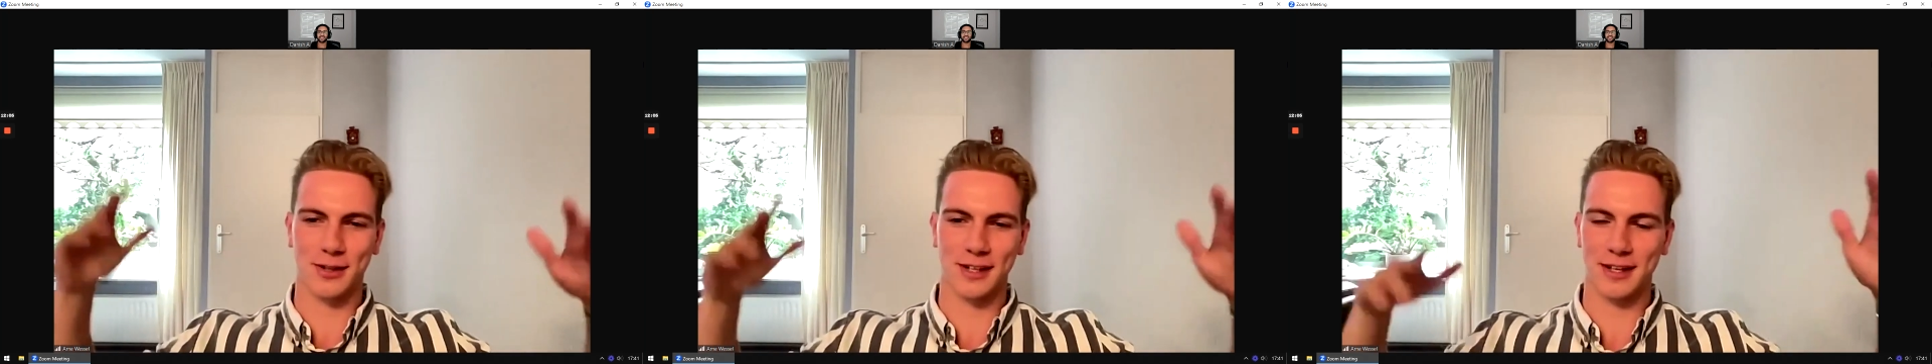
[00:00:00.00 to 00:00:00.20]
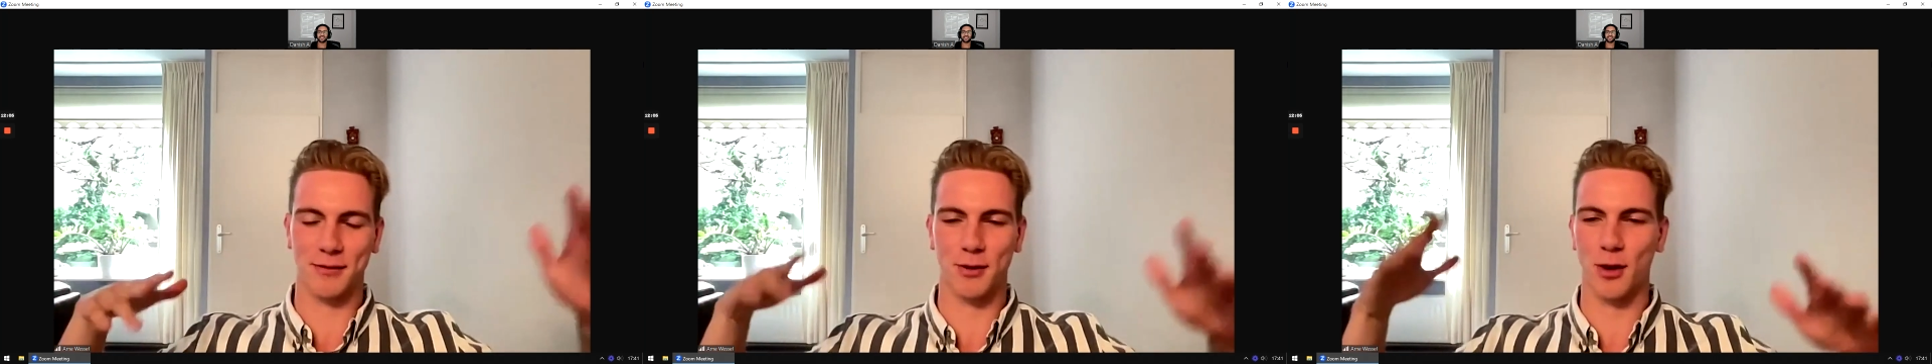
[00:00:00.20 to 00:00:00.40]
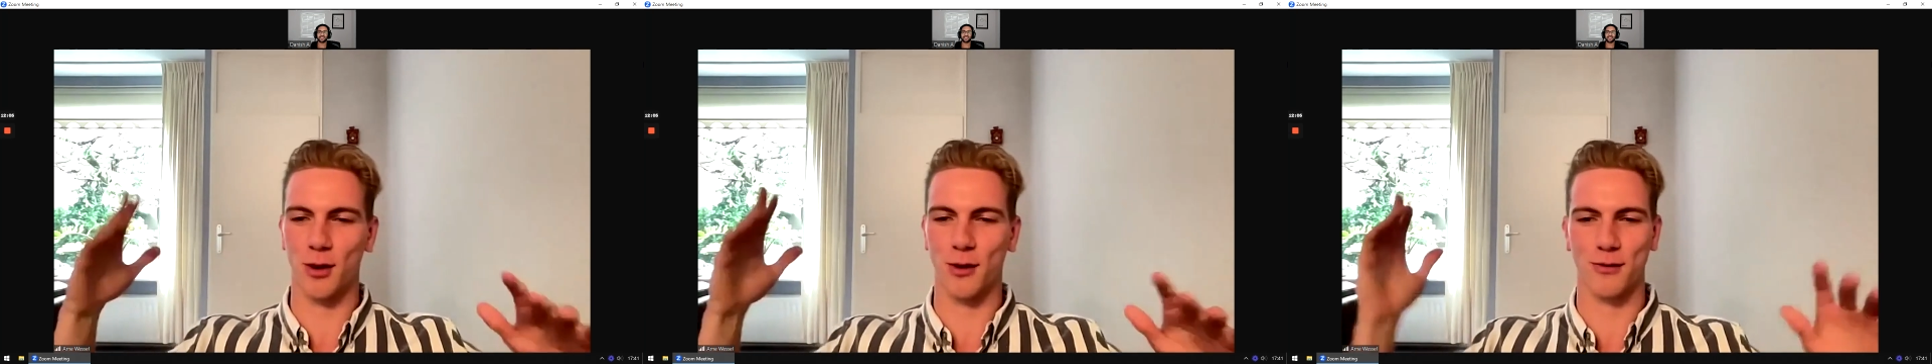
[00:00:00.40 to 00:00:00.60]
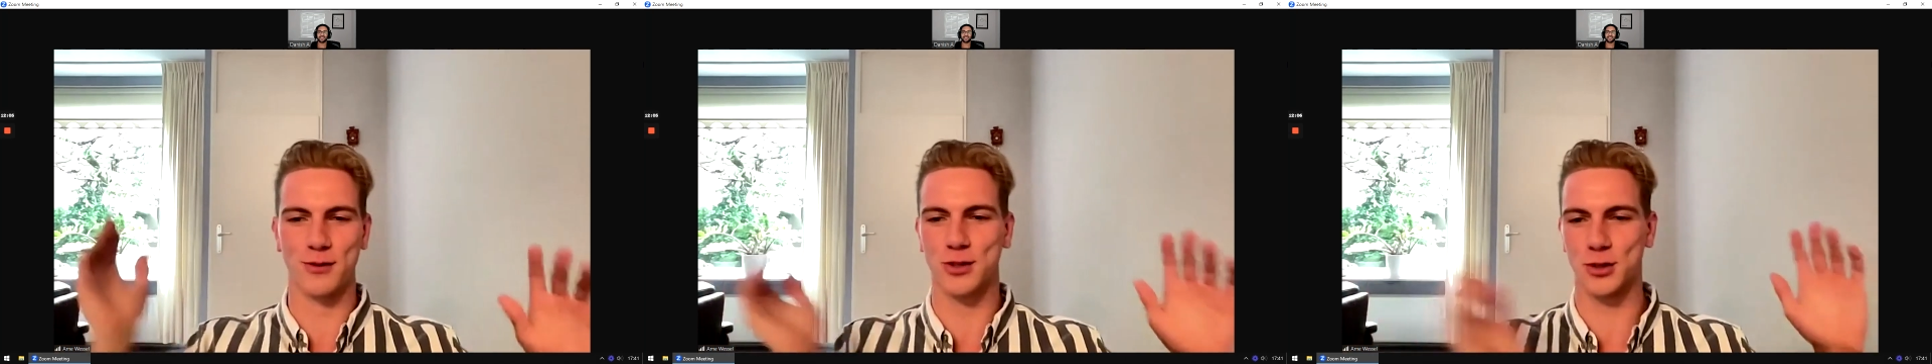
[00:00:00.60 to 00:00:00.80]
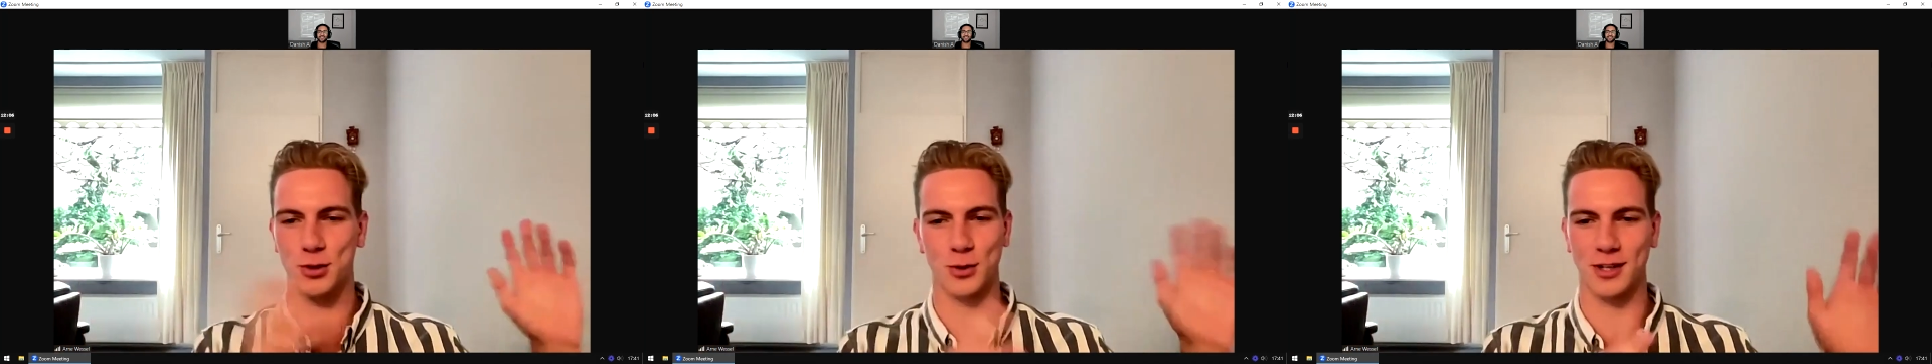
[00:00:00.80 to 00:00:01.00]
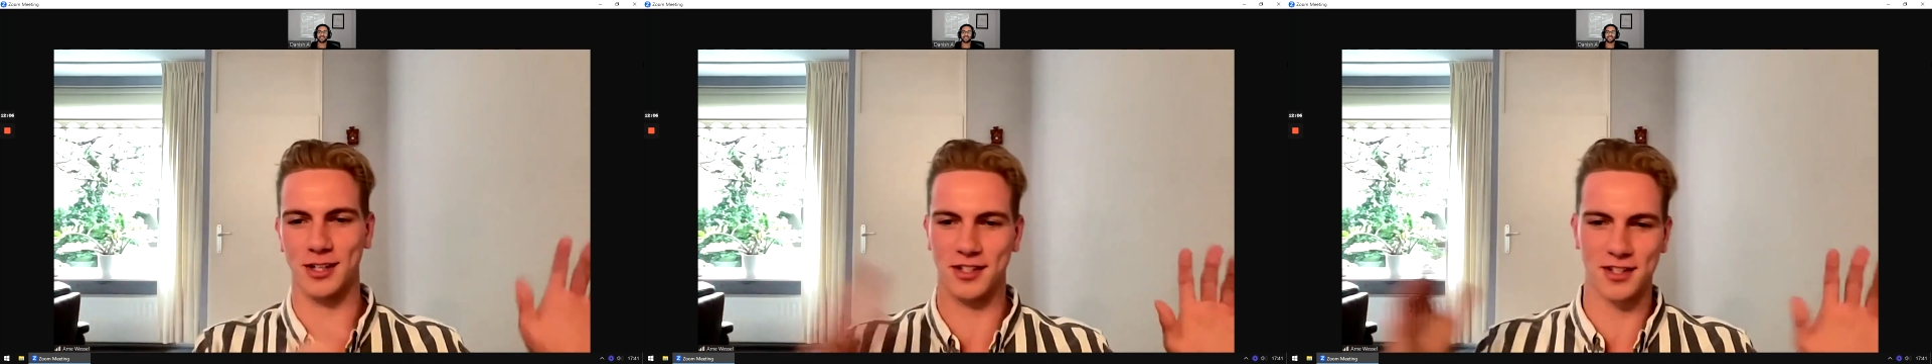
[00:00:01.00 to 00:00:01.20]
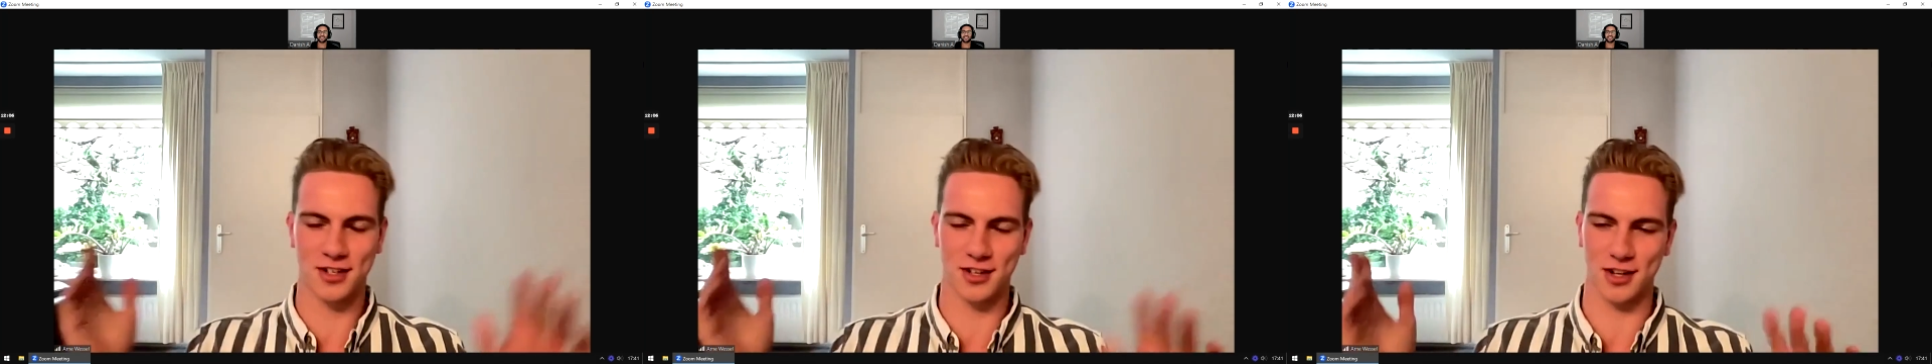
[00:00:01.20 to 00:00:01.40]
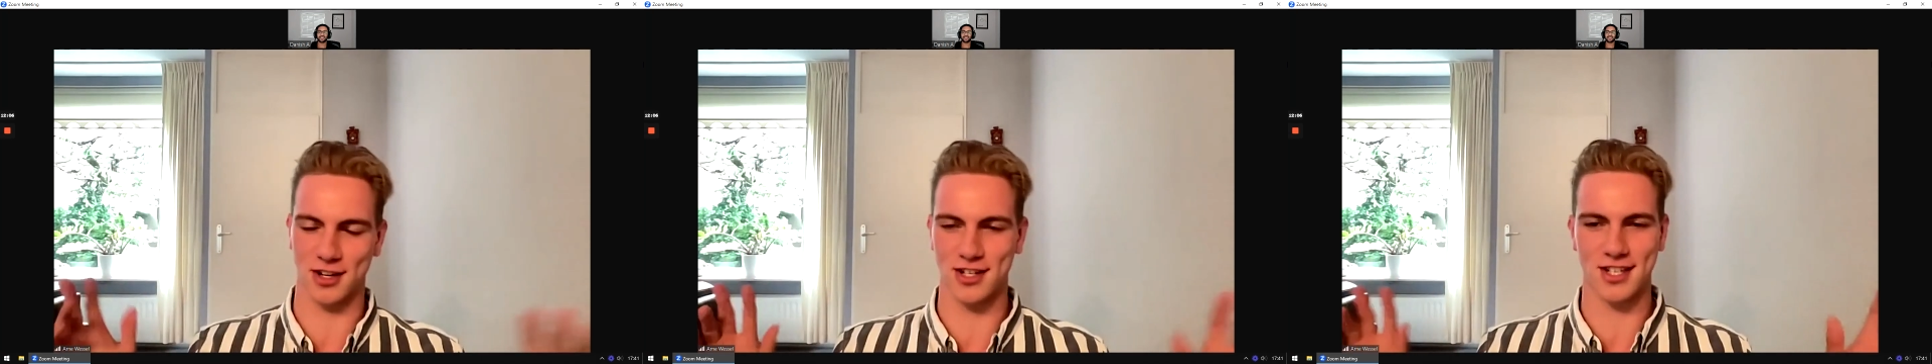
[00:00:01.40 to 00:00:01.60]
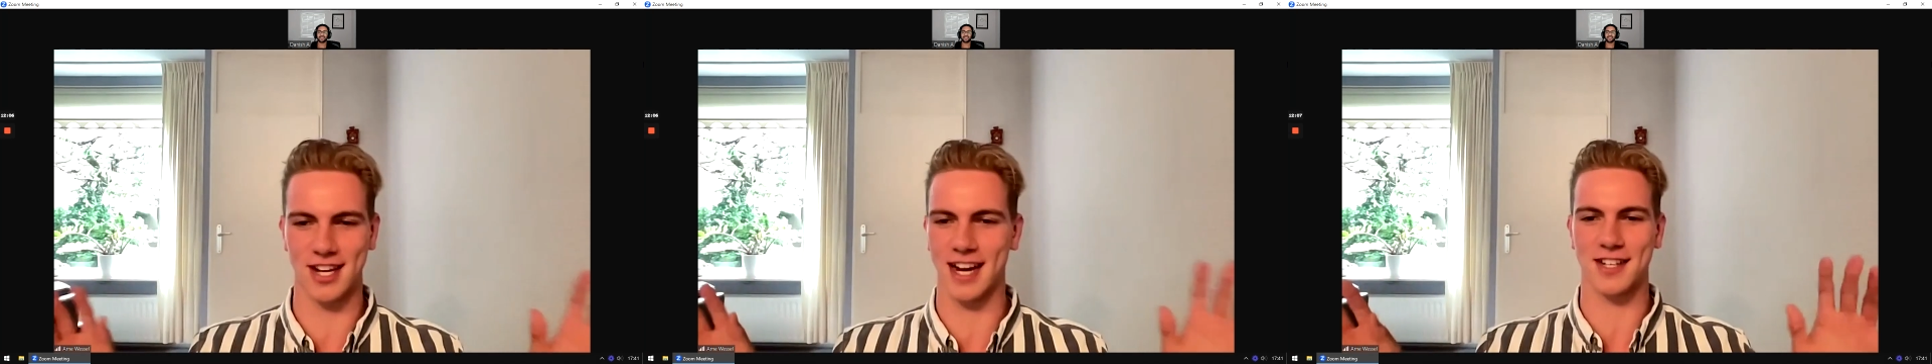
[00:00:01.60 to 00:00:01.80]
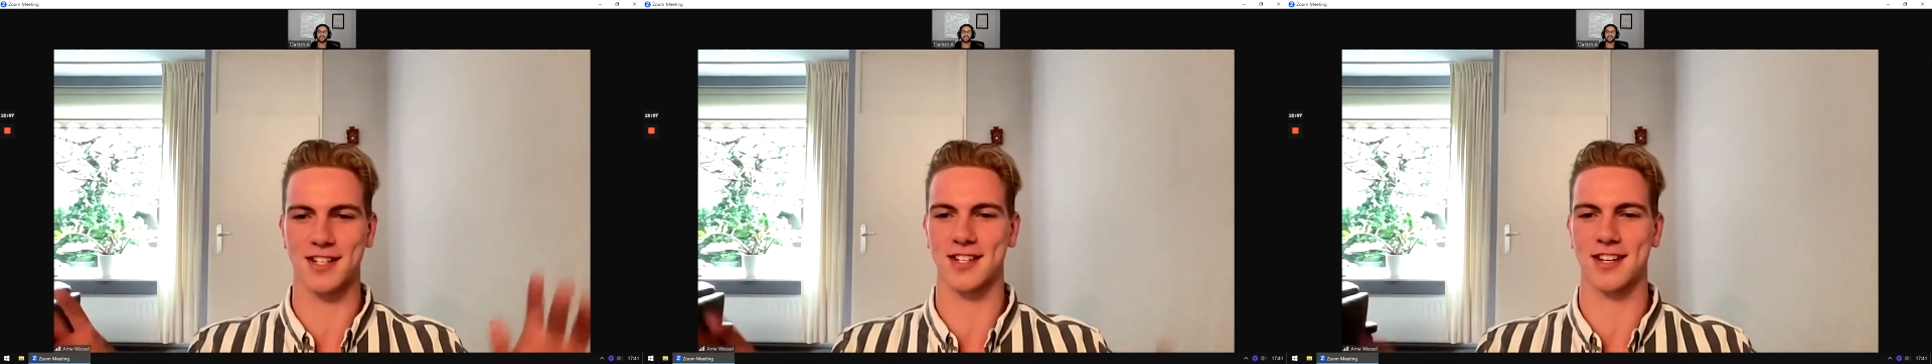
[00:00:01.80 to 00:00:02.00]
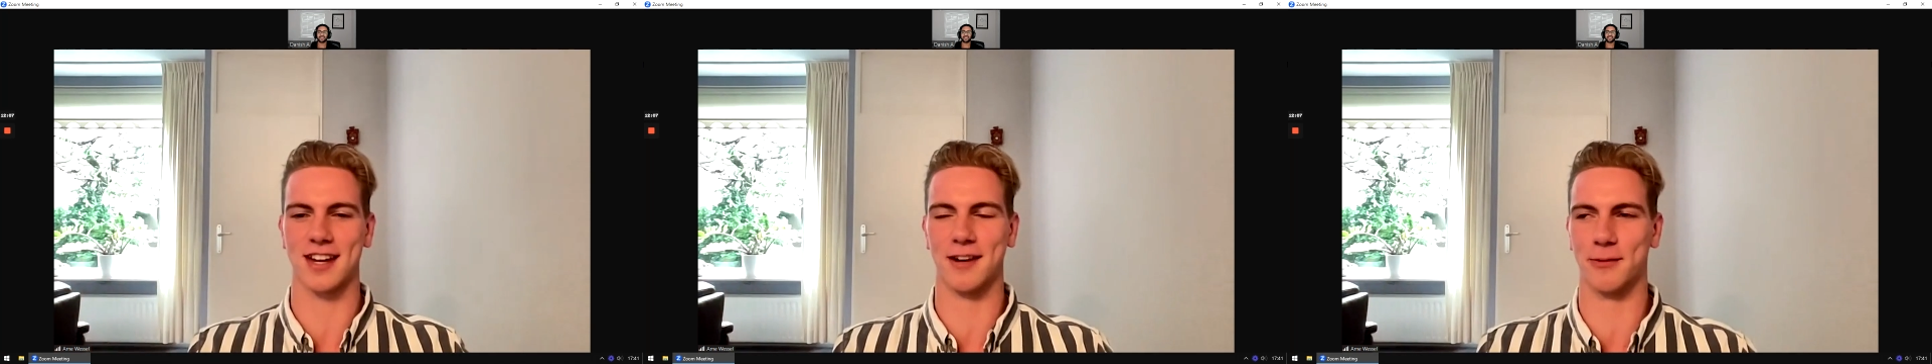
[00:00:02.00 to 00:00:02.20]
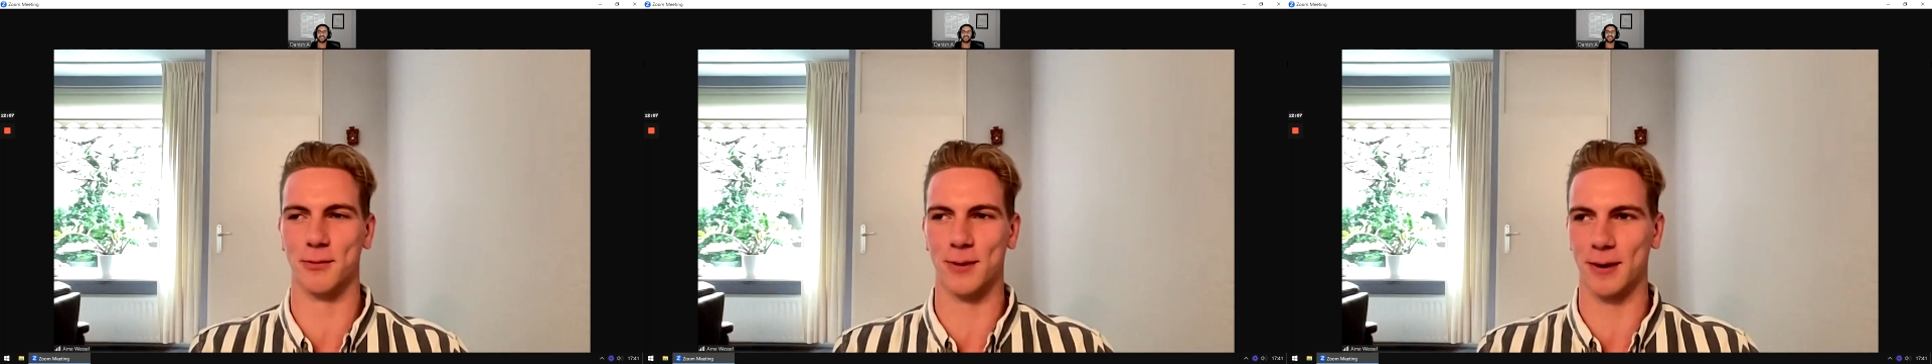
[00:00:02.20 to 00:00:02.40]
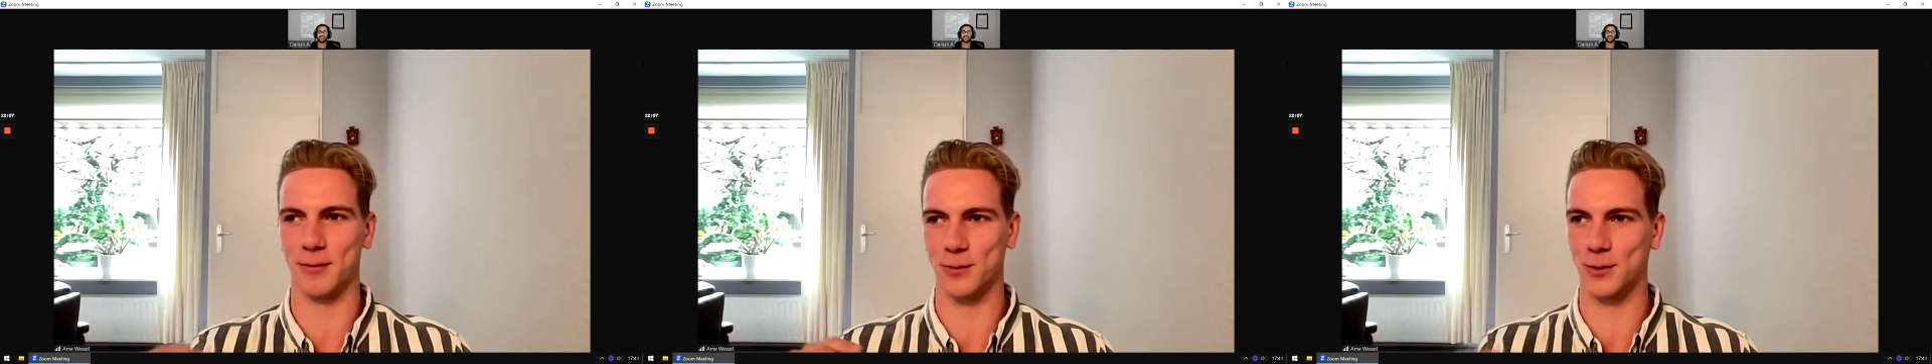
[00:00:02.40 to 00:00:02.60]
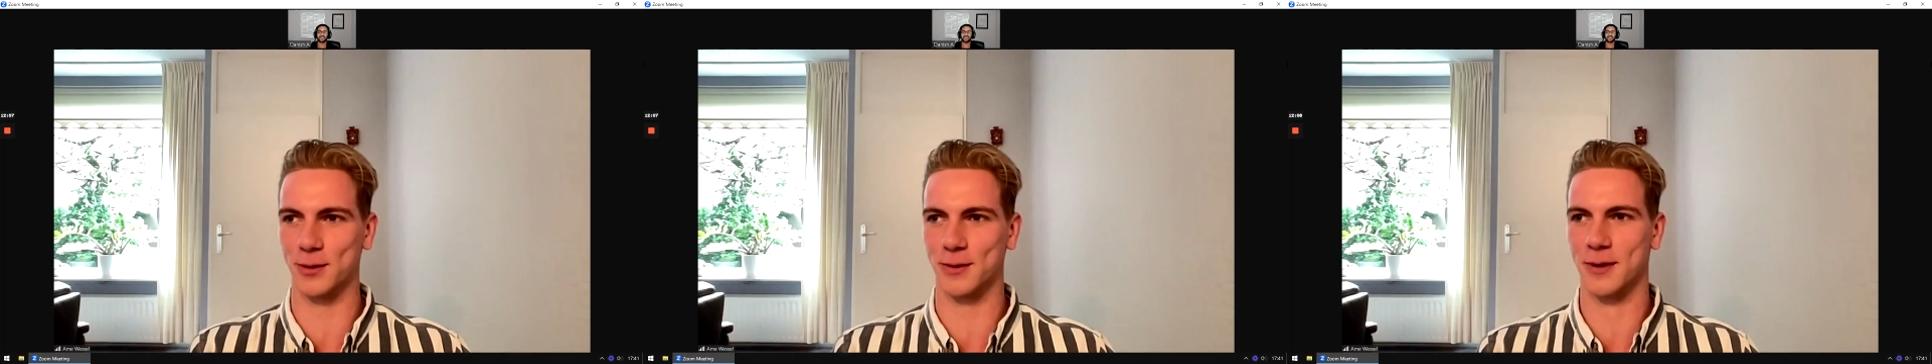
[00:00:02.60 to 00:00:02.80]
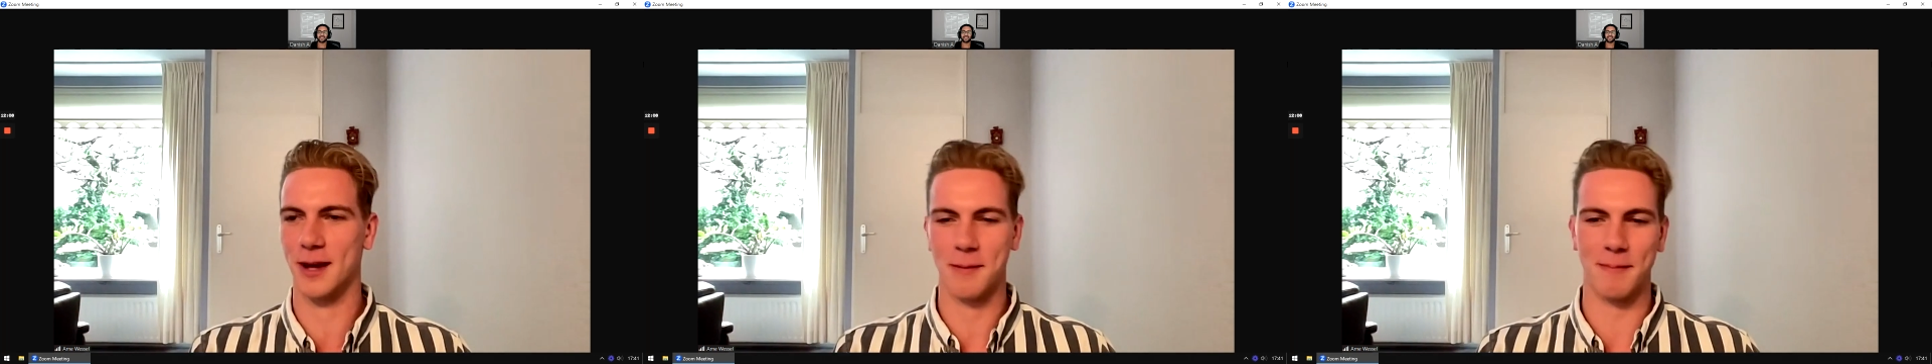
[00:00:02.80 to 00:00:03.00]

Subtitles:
involve student success and what would